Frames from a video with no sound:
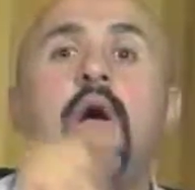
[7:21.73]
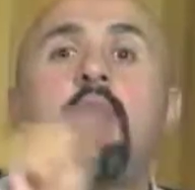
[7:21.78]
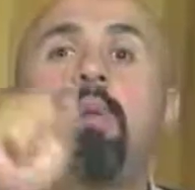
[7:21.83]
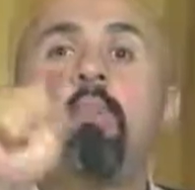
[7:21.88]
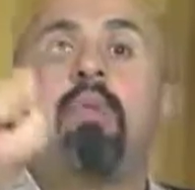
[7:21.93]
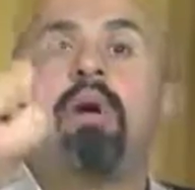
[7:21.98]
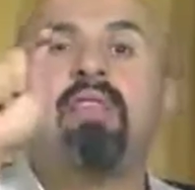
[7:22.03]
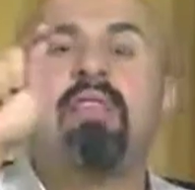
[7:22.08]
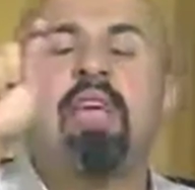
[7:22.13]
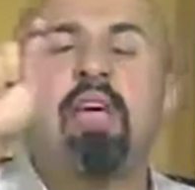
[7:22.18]

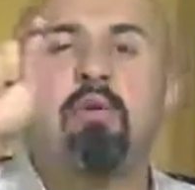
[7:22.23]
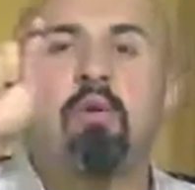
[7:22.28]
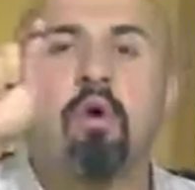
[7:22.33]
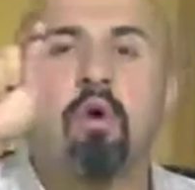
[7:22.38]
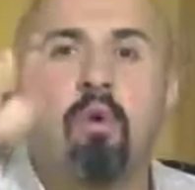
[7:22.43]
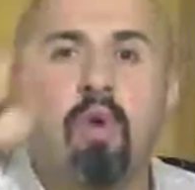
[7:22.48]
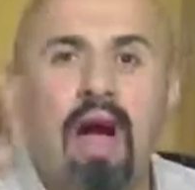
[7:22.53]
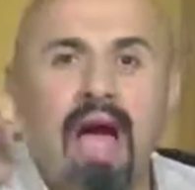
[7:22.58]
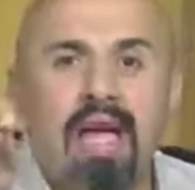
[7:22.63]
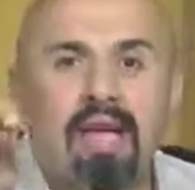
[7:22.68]
but they were
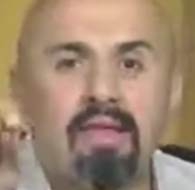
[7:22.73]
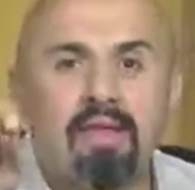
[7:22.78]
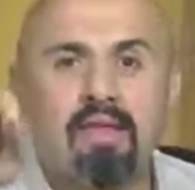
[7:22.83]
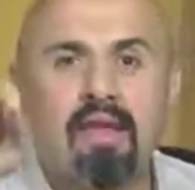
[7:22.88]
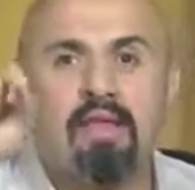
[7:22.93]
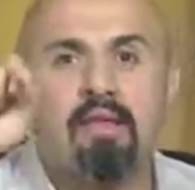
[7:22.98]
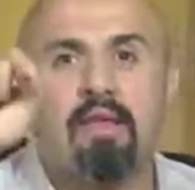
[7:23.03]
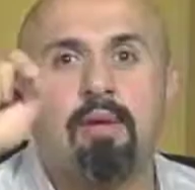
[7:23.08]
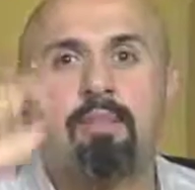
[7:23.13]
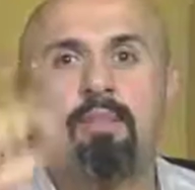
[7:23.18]
right
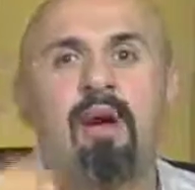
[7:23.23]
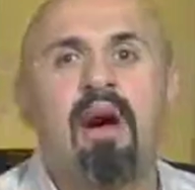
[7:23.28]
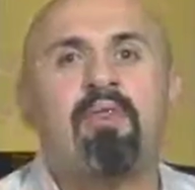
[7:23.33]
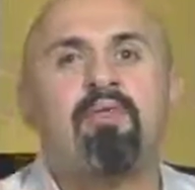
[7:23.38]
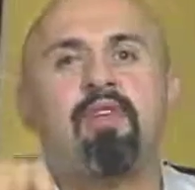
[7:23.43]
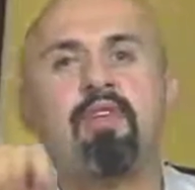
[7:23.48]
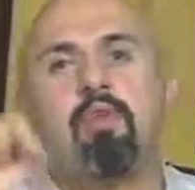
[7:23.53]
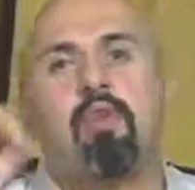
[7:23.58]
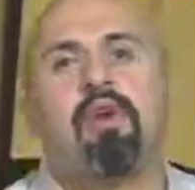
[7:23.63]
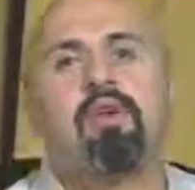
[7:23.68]
that the
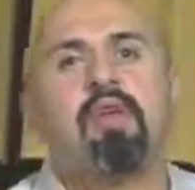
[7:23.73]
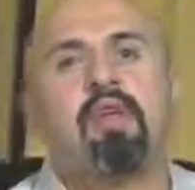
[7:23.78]
prophet was